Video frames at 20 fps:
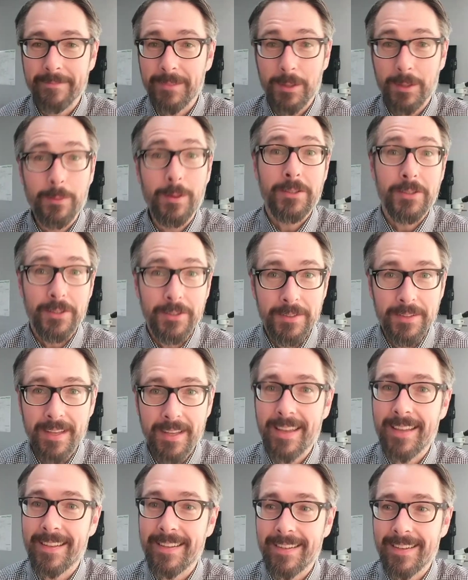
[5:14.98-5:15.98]
question,
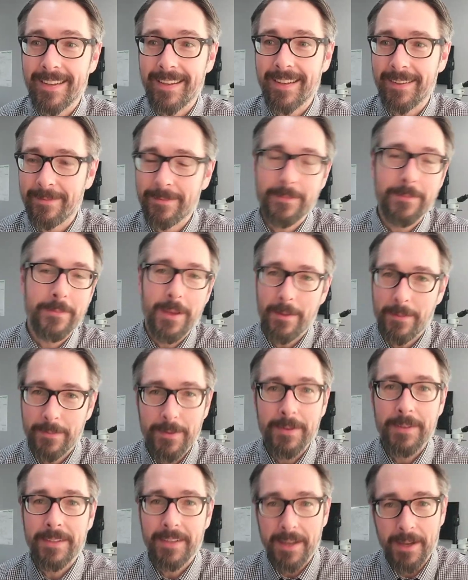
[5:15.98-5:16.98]
and yeah,
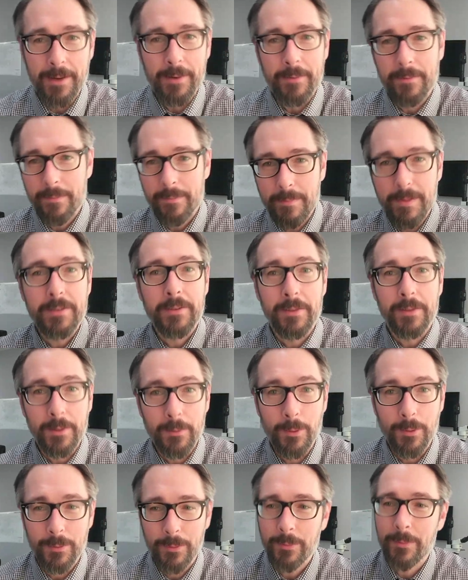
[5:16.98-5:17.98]
fun to kind of mentally
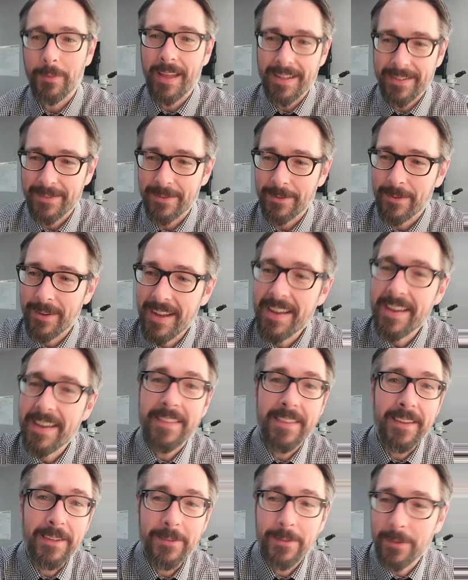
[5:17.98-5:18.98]
work through that. So
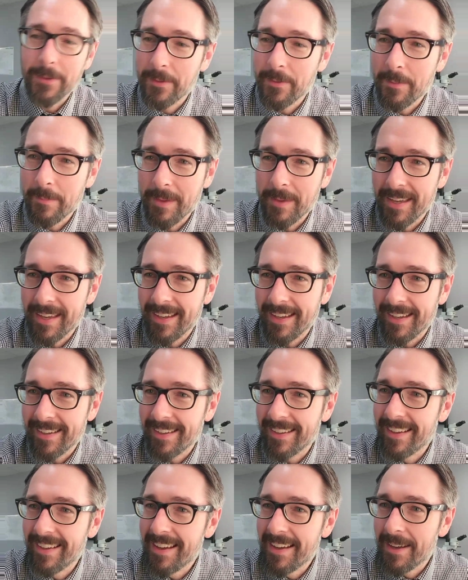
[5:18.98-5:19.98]
thanks for giving me a
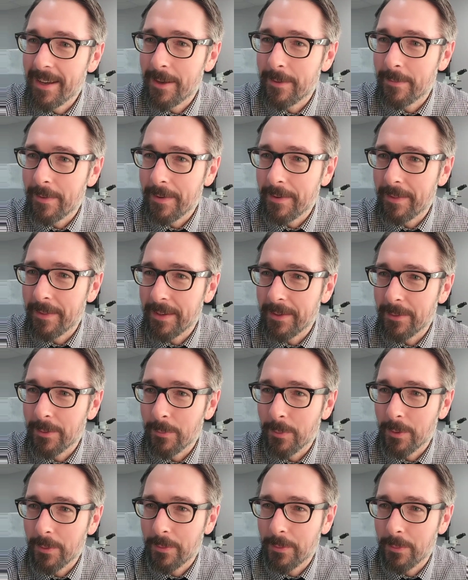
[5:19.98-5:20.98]
fun thing to
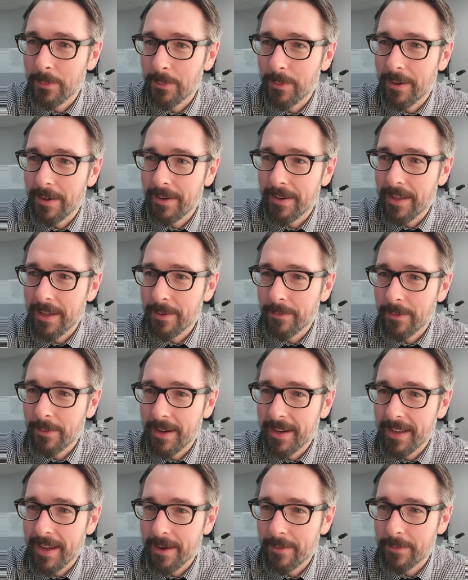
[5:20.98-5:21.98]
work through on a
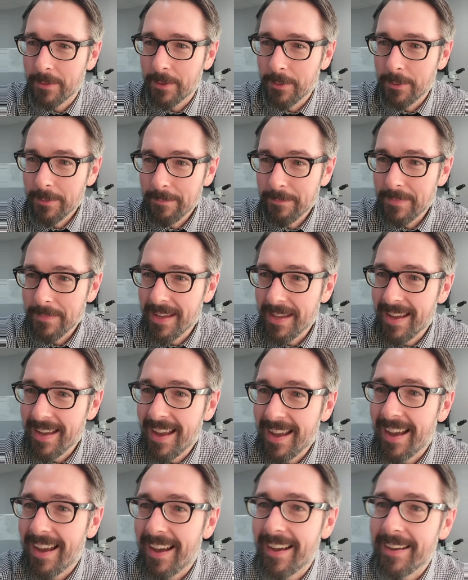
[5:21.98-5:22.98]
Friday afternoon.
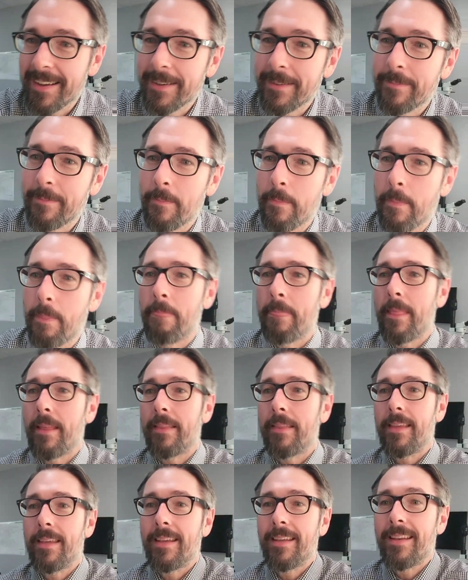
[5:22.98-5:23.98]

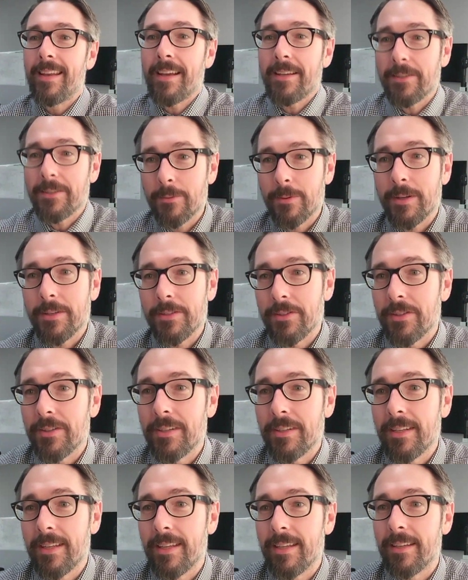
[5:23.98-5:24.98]
The next
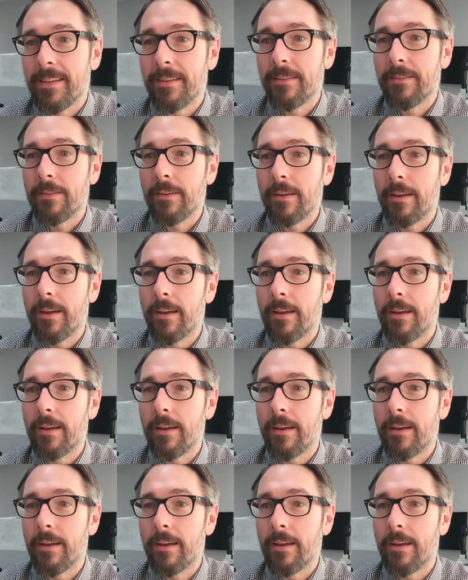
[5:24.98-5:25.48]
question is